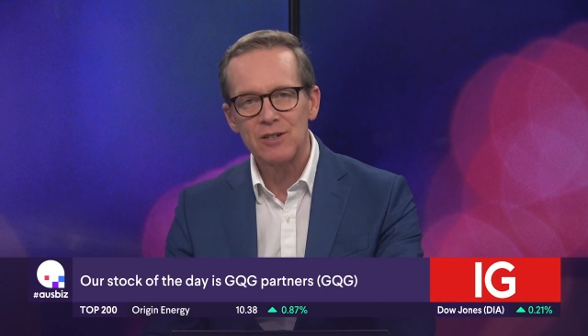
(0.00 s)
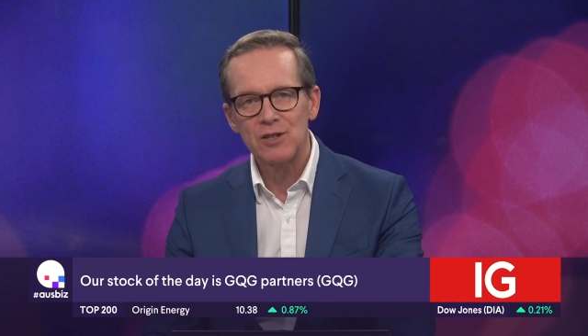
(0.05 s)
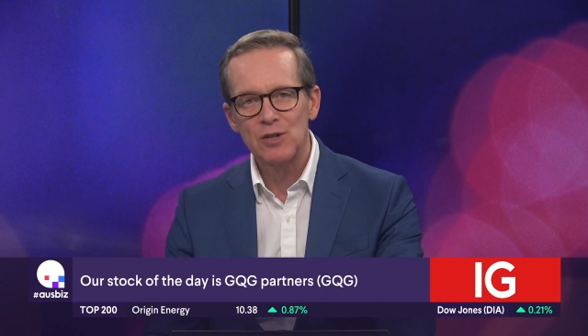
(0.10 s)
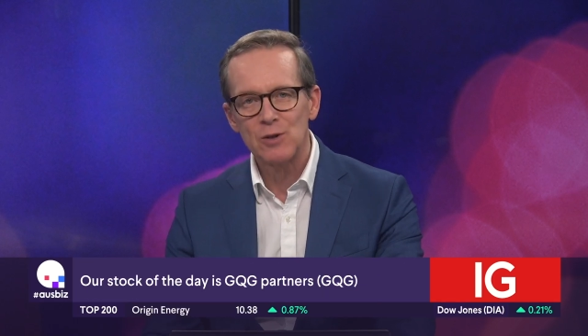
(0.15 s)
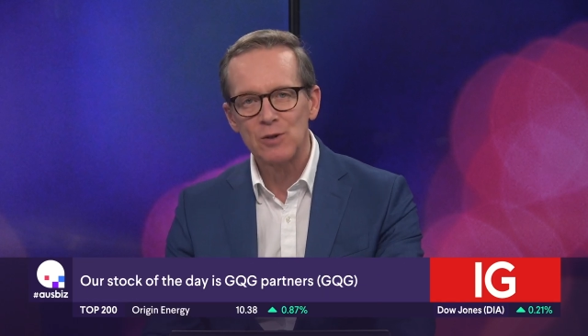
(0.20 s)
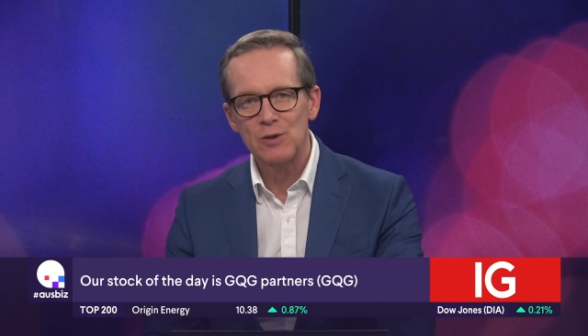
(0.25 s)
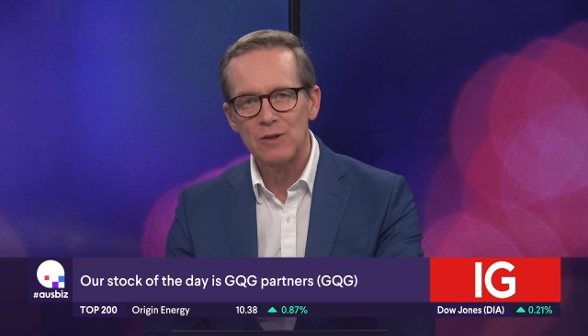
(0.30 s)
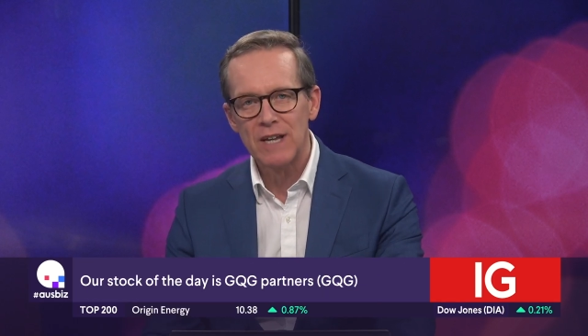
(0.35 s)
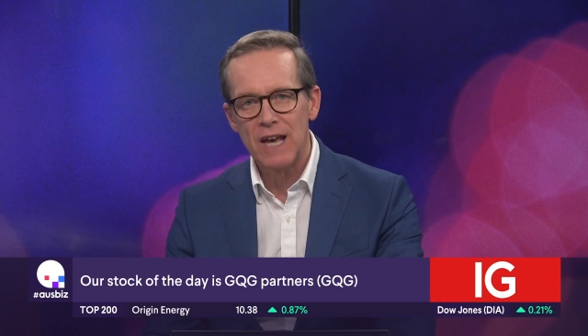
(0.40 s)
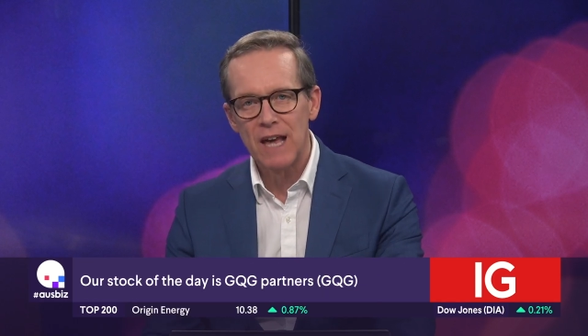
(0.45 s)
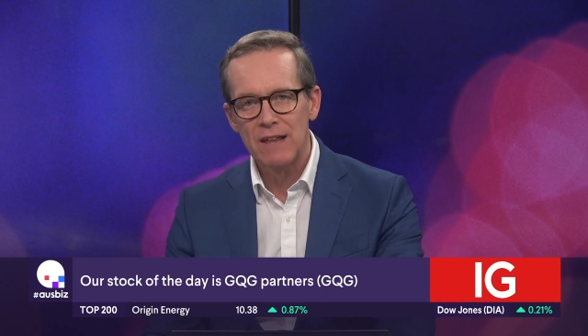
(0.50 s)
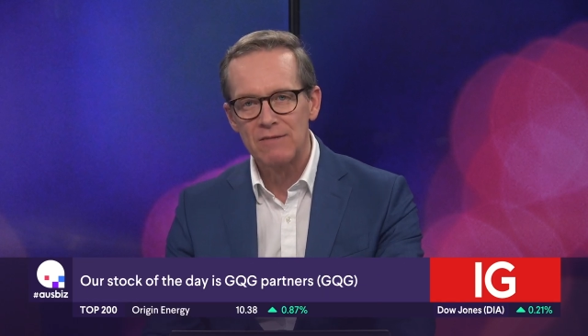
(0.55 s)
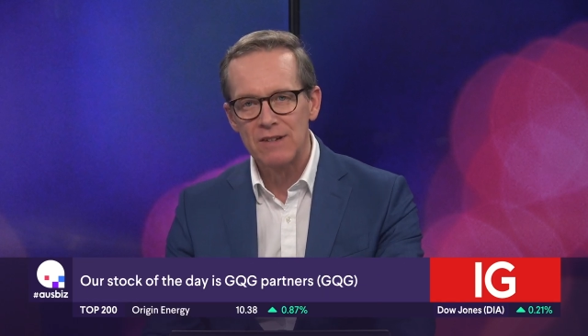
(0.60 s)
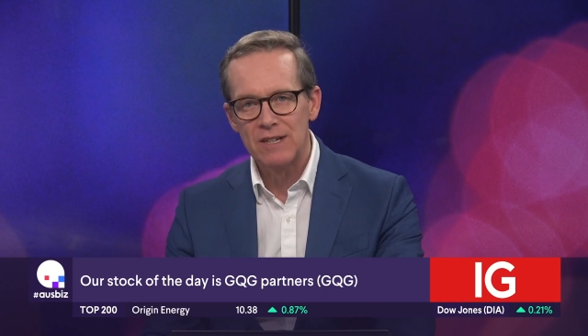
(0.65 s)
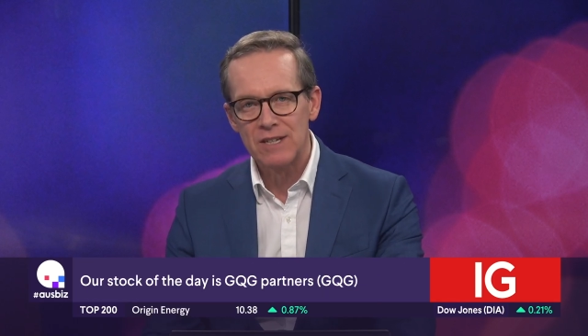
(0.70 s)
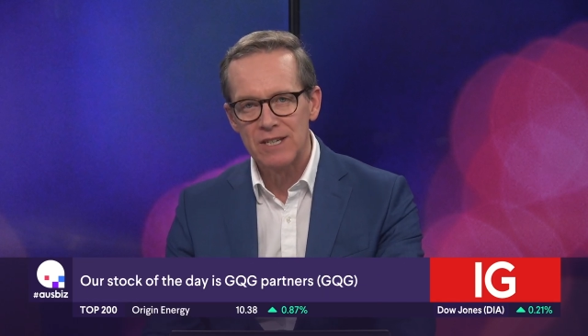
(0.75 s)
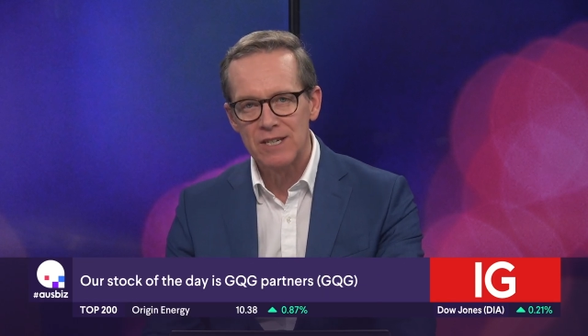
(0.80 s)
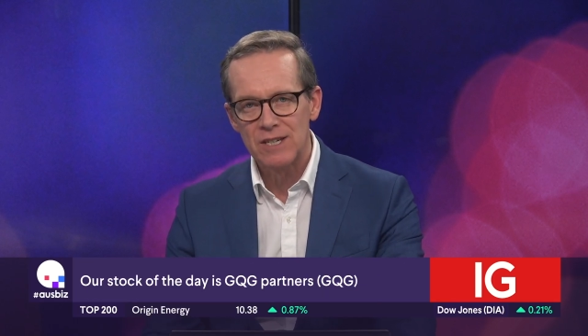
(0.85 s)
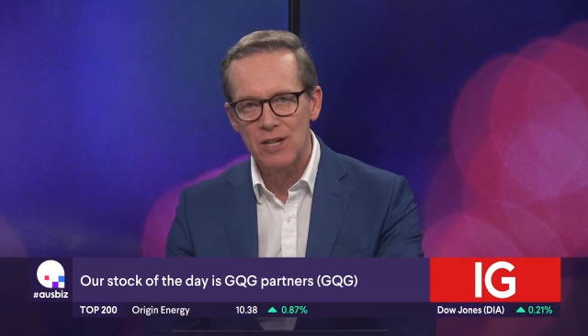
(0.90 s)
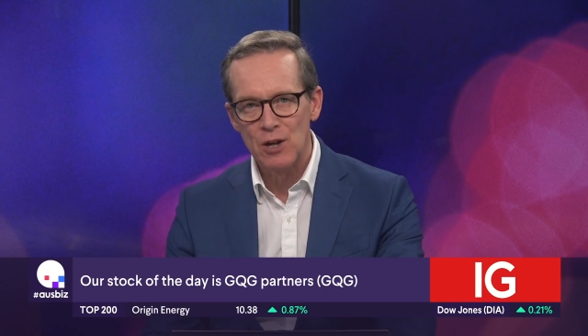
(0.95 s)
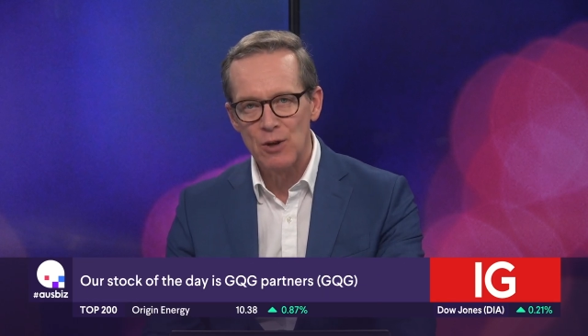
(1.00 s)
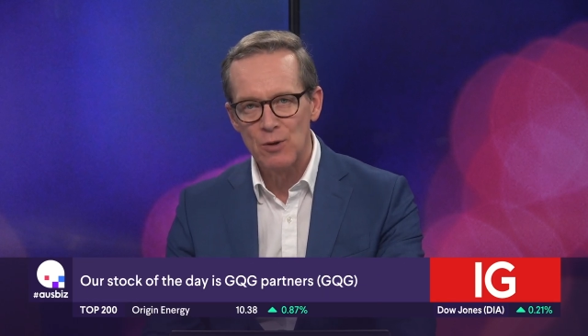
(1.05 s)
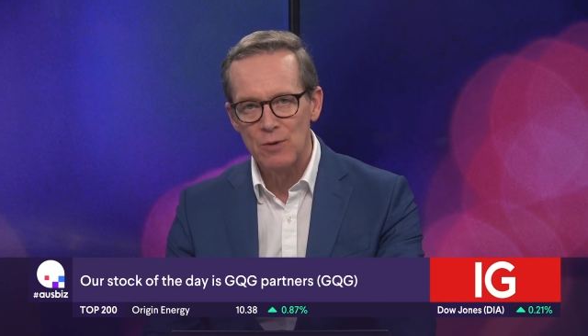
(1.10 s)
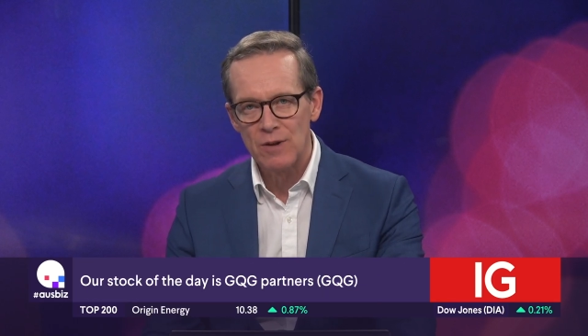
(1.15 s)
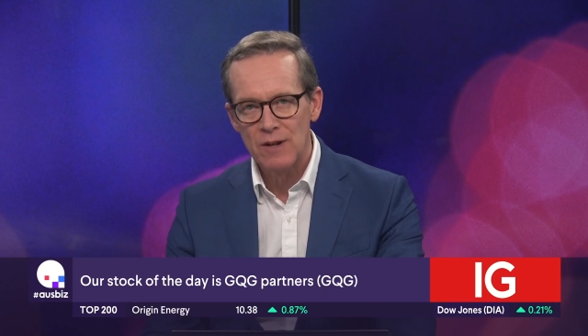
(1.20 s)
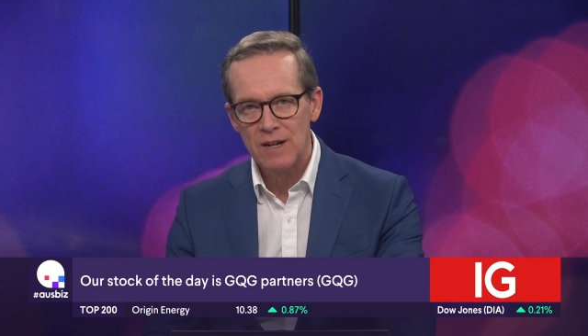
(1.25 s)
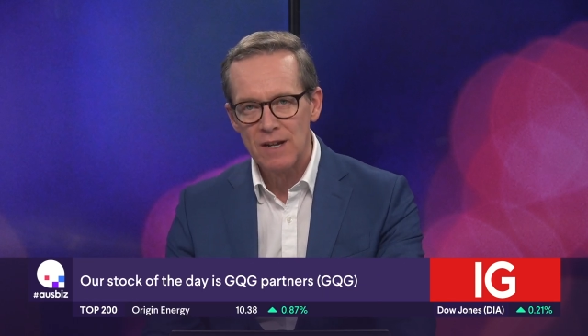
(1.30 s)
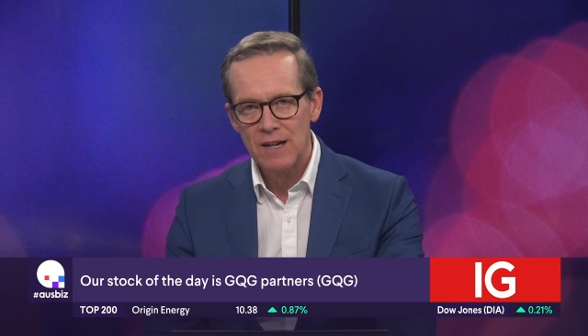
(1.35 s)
to the others. So